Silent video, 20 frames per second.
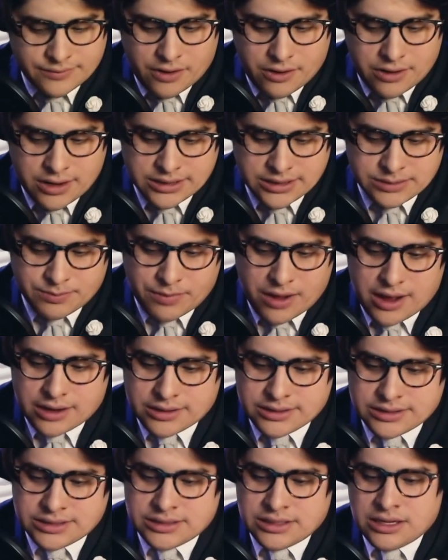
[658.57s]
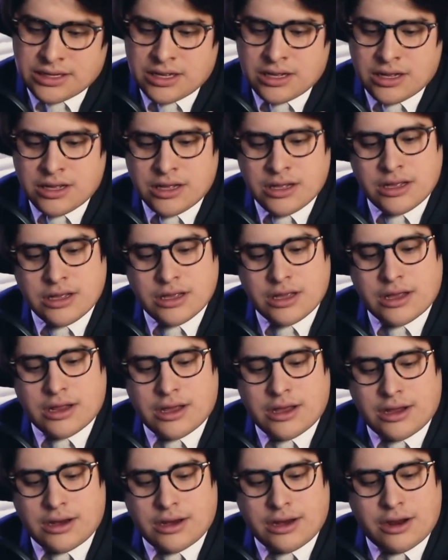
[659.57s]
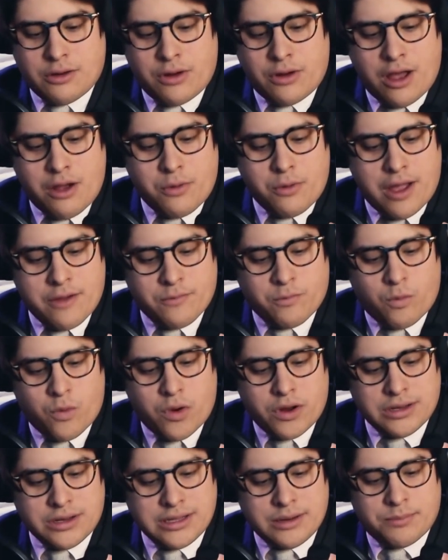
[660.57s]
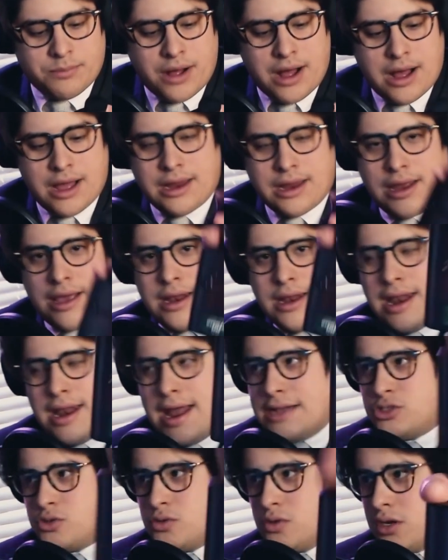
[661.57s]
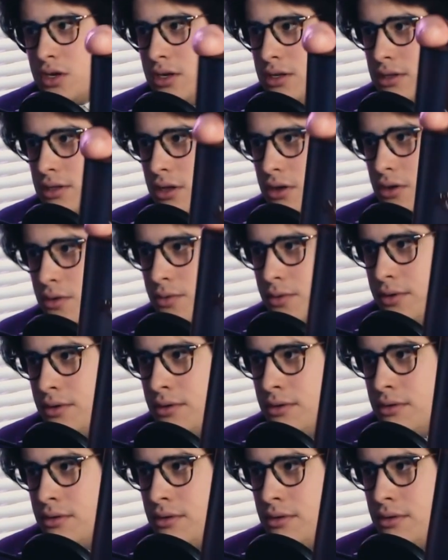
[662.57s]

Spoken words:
Very nice box. And here we are. We have Woodland Pine Natural Cologne.